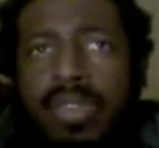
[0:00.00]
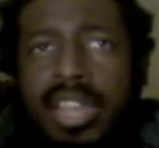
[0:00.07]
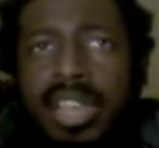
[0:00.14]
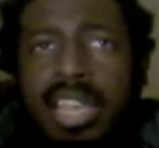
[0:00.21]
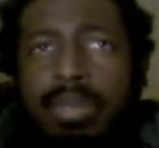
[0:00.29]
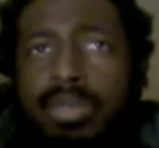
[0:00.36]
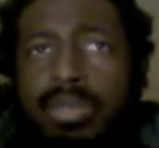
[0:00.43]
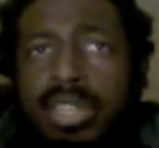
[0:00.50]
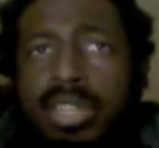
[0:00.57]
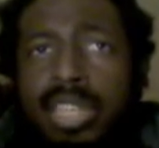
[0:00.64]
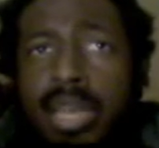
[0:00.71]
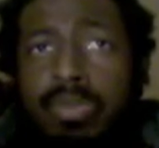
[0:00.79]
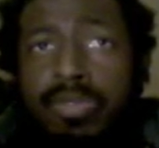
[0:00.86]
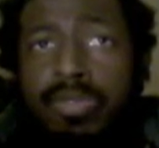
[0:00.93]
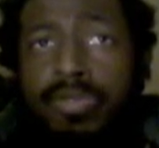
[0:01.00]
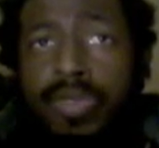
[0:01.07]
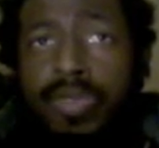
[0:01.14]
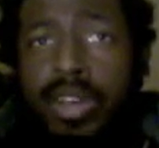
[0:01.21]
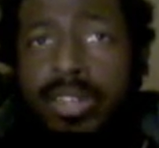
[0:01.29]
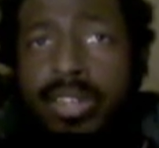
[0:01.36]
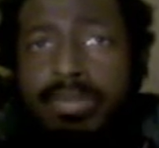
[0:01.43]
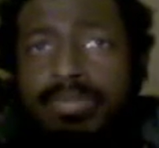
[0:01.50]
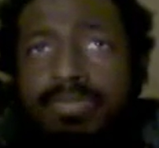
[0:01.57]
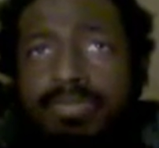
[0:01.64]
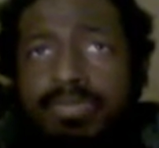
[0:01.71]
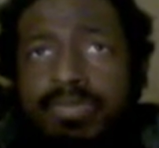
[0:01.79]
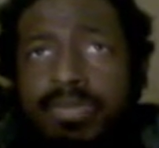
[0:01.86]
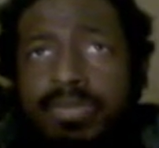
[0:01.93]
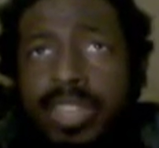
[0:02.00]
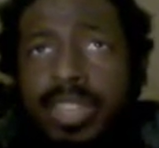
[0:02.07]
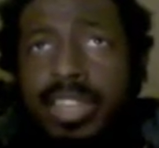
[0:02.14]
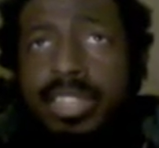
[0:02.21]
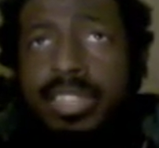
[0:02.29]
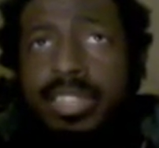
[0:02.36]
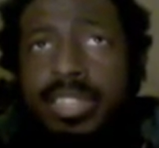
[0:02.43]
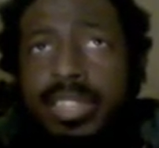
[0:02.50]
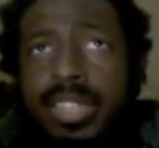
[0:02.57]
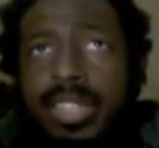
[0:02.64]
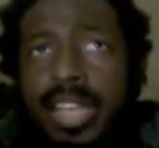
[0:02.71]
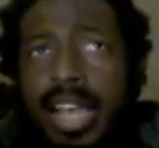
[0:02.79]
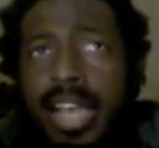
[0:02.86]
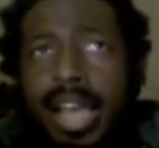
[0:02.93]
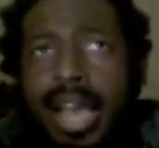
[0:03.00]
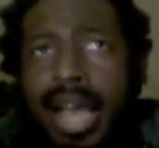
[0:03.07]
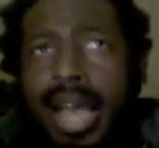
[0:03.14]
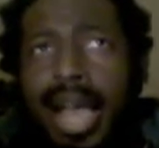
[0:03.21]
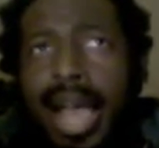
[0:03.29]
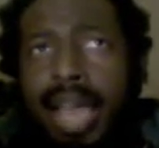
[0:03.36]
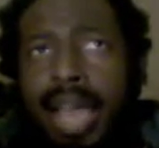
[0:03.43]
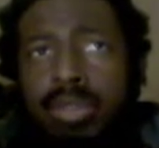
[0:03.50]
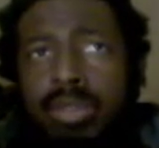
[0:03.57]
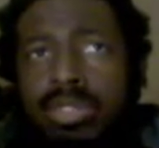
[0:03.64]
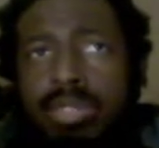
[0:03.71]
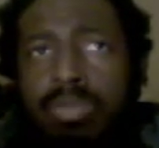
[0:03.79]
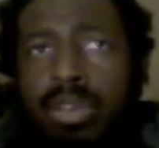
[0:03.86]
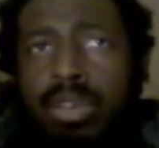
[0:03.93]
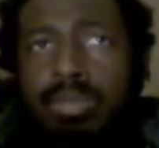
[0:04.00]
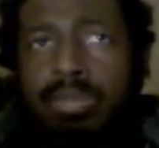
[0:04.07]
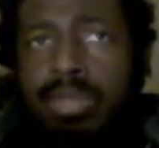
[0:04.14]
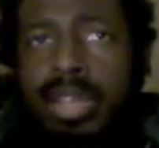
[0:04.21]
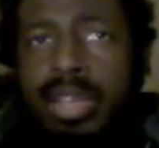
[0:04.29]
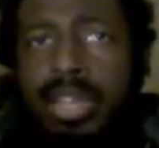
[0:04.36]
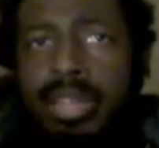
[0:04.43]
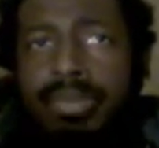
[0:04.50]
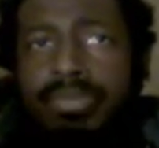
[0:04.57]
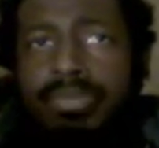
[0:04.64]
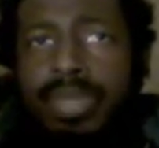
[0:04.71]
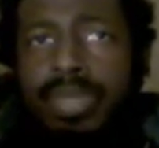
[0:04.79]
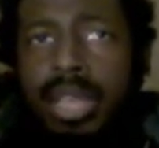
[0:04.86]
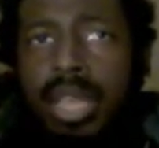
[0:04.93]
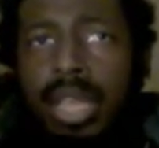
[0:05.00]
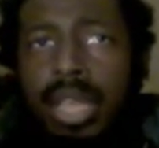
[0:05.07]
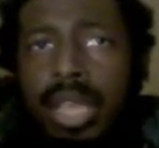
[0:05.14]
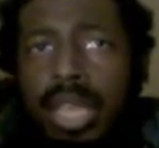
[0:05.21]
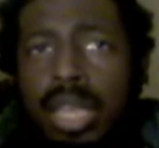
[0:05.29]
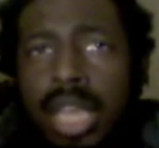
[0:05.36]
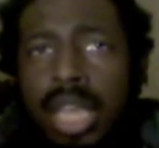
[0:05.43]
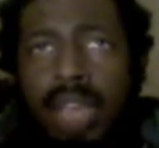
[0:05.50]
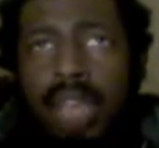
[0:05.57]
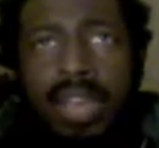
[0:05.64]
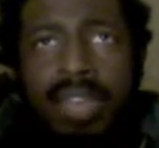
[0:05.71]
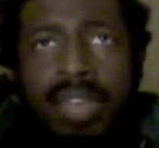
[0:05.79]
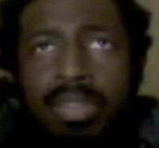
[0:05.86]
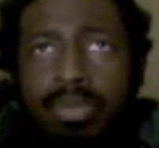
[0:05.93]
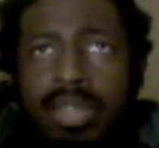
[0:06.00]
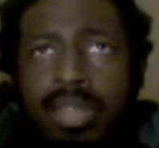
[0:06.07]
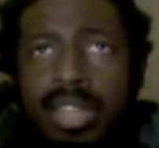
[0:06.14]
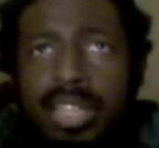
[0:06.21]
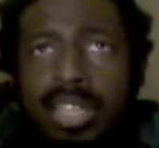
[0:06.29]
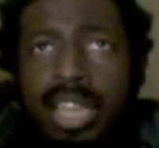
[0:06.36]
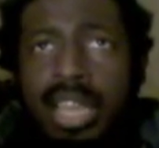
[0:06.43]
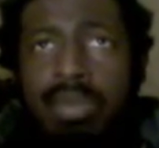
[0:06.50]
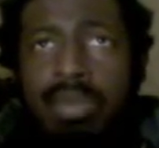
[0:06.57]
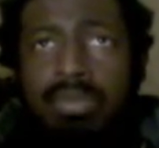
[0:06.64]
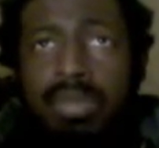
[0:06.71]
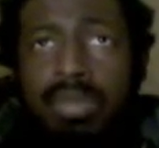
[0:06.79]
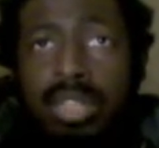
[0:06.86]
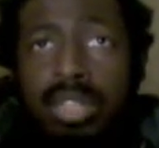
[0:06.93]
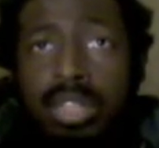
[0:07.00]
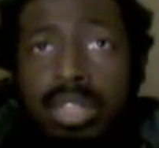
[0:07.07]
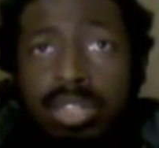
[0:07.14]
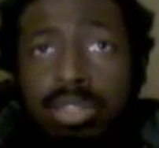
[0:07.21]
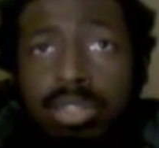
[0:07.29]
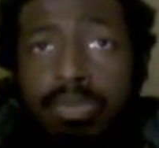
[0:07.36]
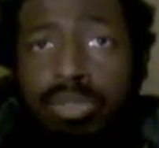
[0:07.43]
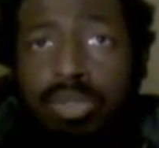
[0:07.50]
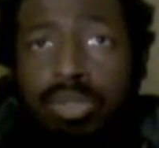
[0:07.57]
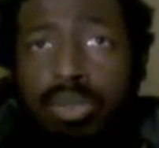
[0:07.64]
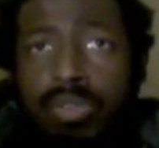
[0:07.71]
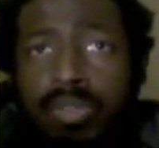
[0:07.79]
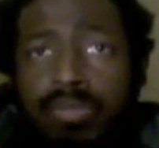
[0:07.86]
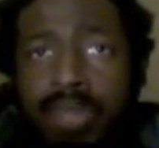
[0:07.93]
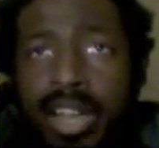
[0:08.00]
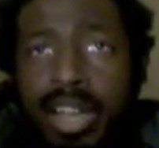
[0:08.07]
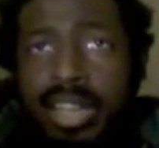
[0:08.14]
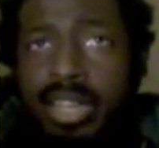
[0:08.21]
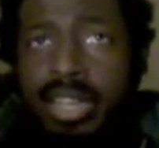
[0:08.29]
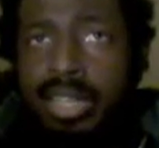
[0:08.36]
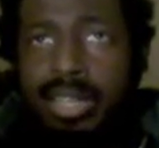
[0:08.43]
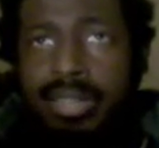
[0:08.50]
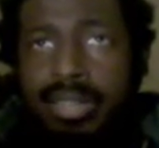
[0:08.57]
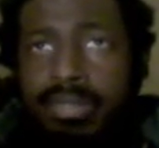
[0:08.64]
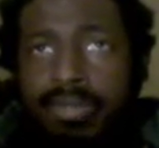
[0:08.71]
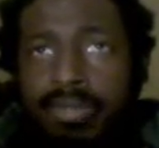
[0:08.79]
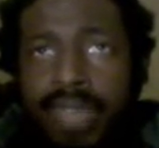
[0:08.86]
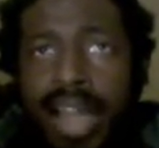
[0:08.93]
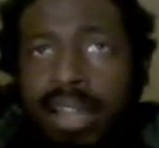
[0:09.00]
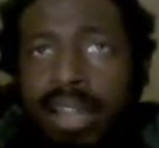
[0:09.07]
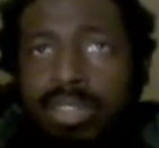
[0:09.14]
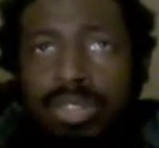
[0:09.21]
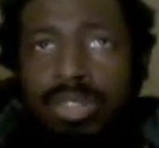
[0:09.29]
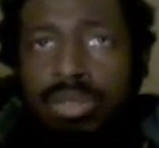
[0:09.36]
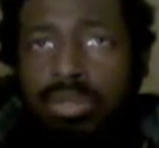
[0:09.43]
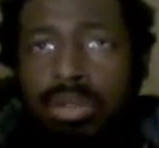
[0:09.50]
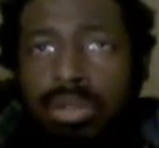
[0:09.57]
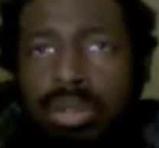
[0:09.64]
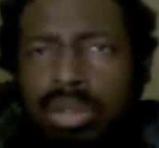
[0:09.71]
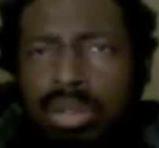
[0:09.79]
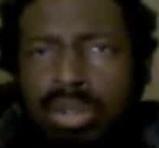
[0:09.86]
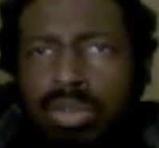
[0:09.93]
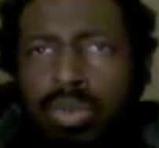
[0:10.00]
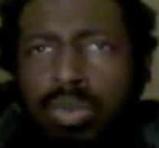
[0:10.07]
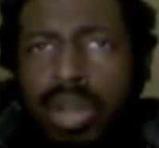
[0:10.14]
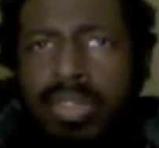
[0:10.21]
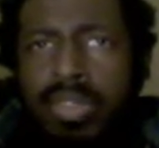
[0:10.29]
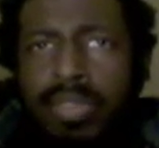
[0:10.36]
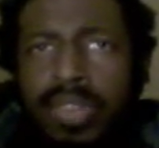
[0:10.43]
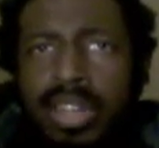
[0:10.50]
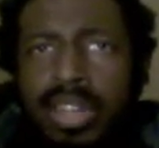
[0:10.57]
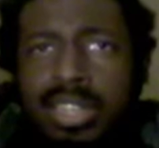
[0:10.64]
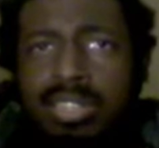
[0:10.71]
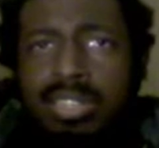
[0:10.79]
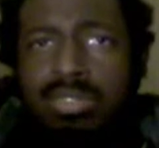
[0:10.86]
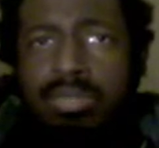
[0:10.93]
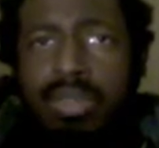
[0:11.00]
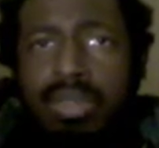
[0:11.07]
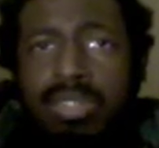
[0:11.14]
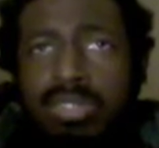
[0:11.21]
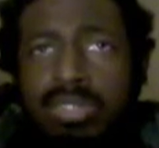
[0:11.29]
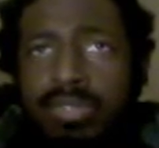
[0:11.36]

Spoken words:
can't play a game for fun, like, I don't see the point of playing it. If I have to play a game to prove my value, whatever the fuck it is, to a bunch of